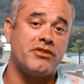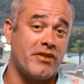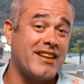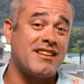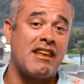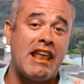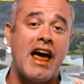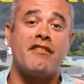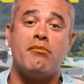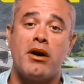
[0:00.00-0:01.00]
So that's a
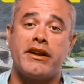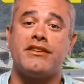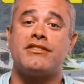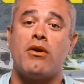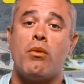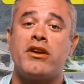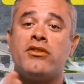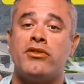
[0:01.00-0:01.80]
lot of money. So what you'll